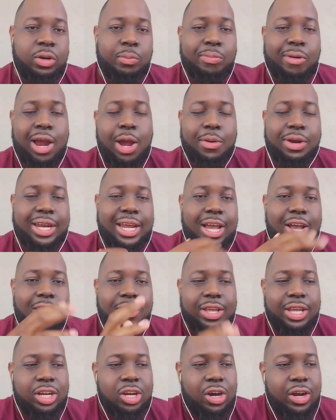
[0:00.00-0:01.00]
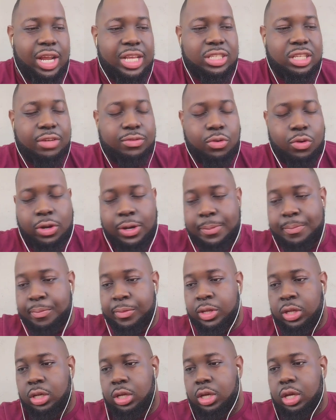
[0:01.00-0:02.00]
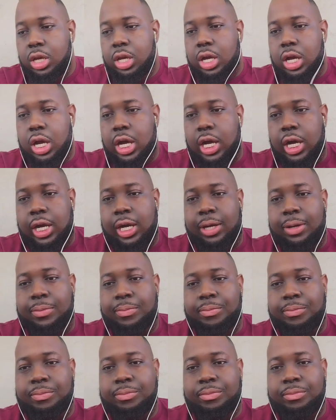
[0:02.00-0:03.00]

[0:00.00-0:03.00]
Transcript: Broward County and all that stuff on it. Um,